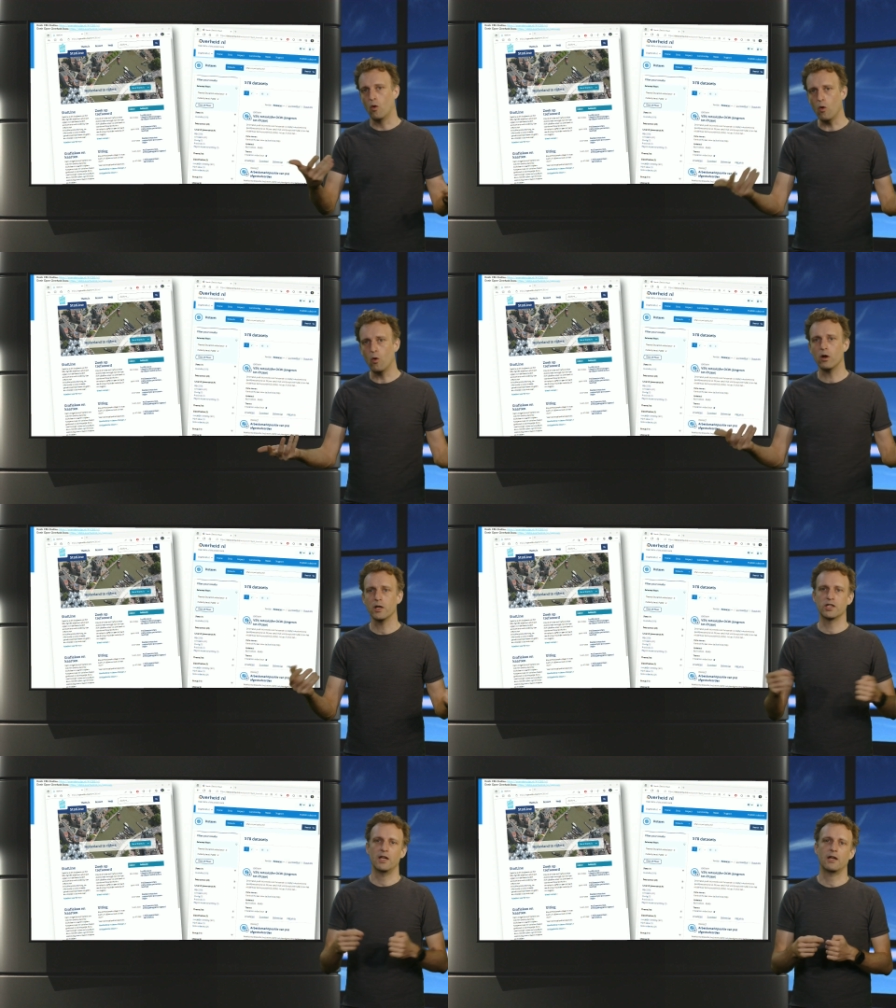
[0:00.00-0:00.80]

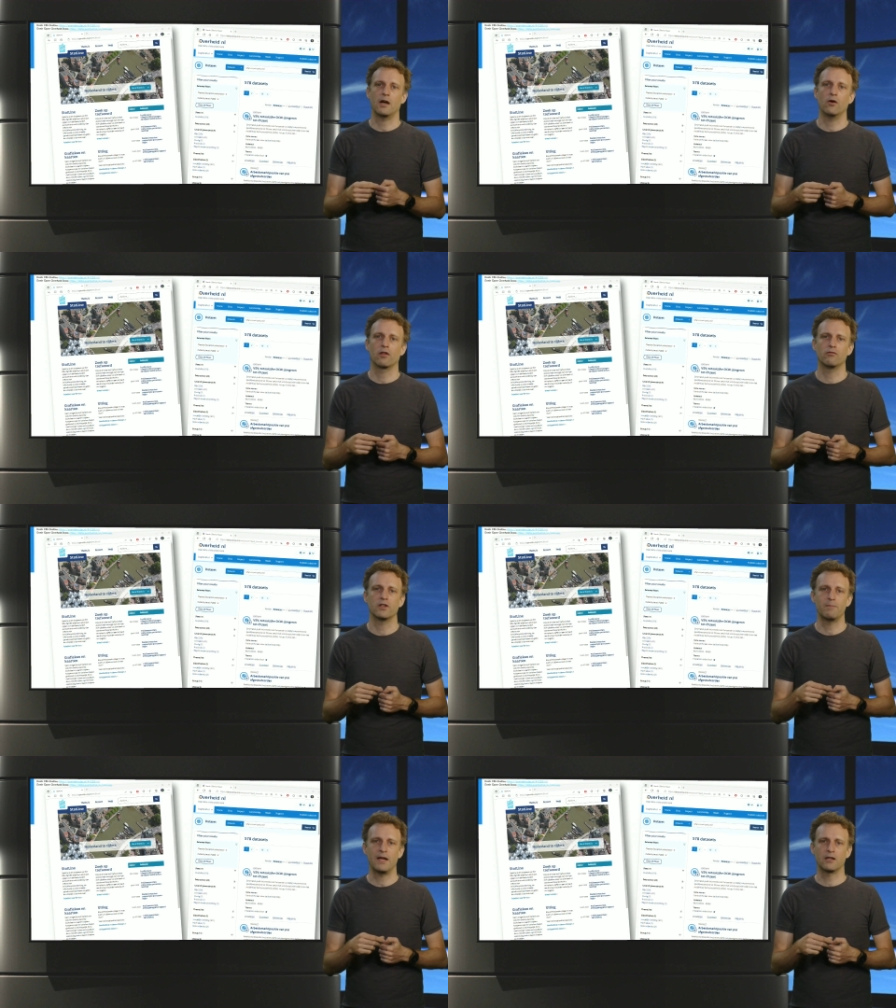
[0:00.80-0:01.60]
Or check out the
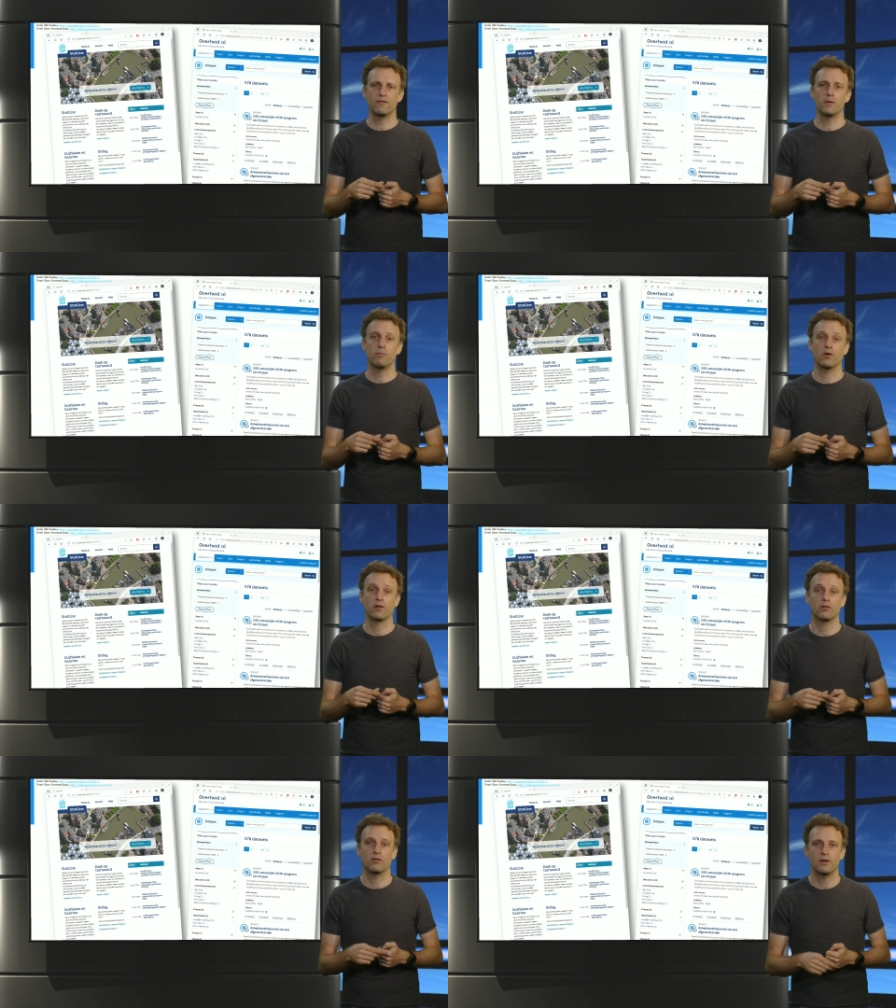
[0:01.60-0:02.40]
respective
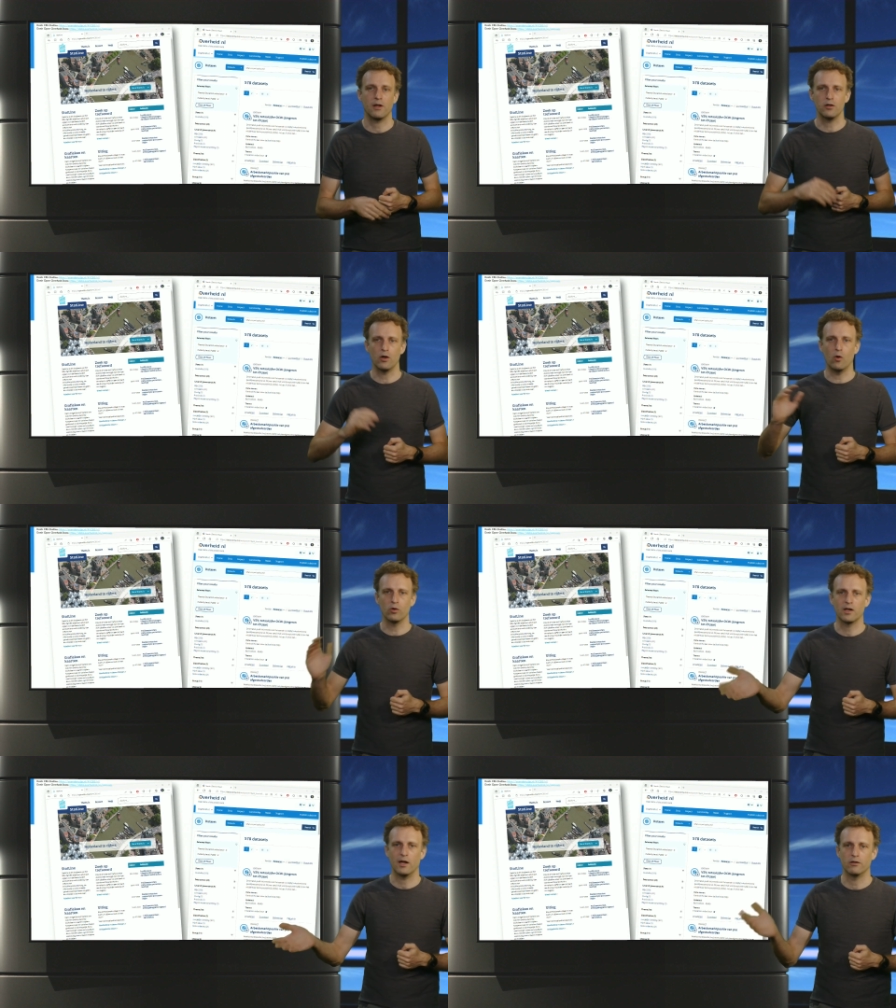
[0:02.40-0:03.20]
repositories in your
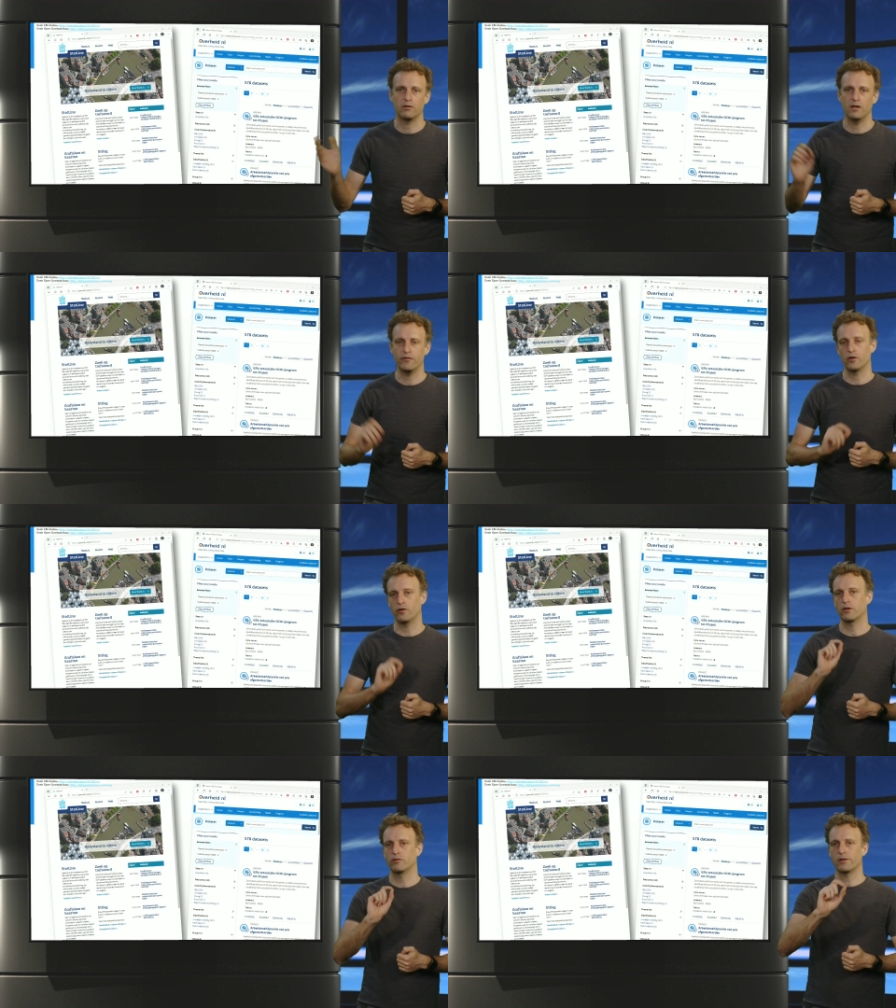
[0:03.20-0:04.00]
own country if you're
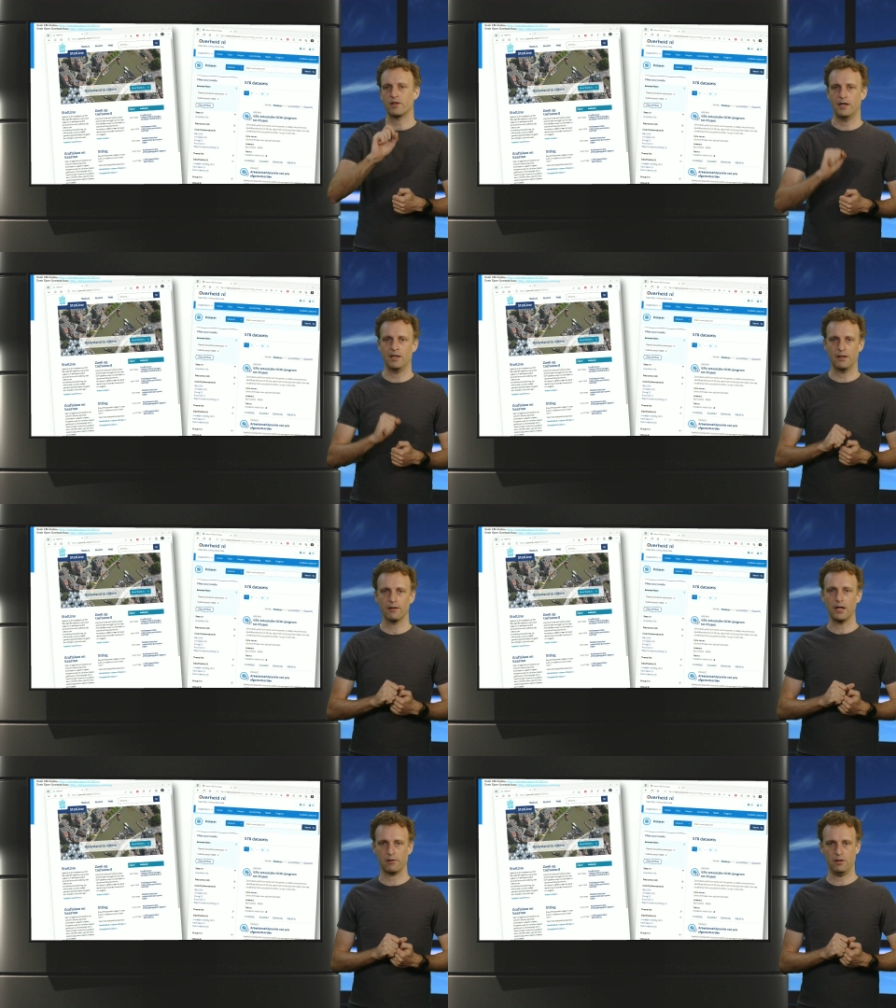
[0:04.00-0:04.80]
not residing in
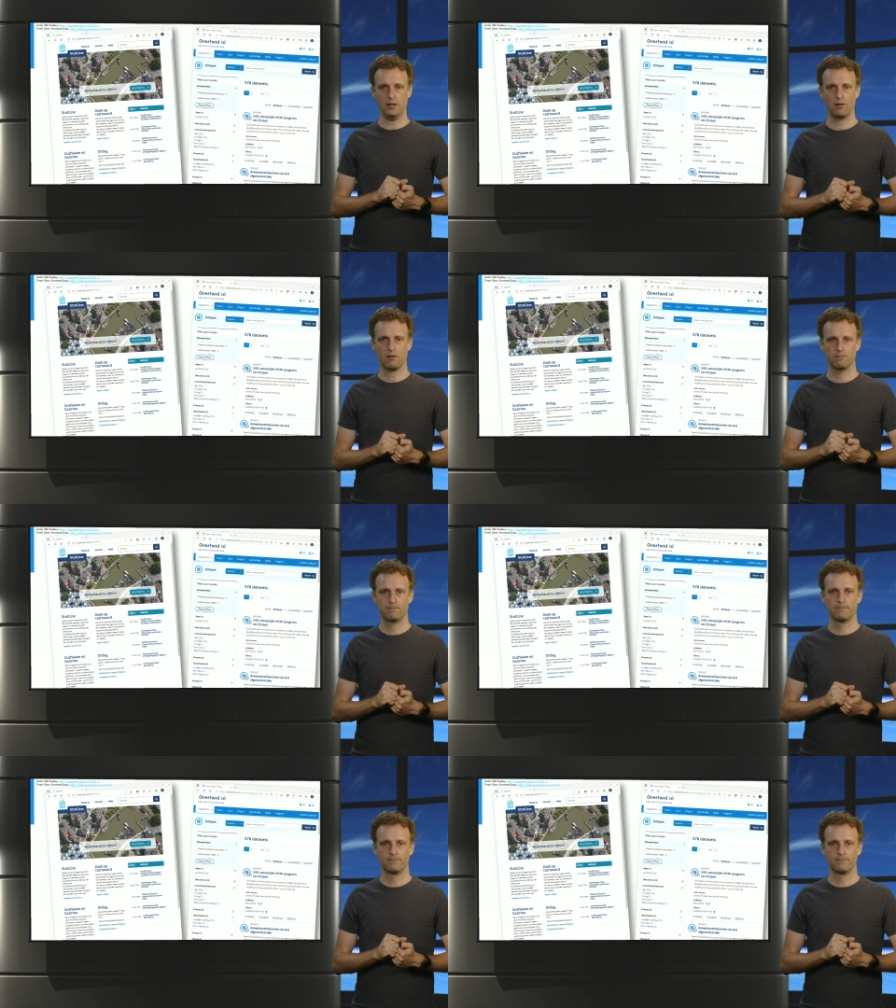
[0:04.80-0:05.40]
the Netherlands.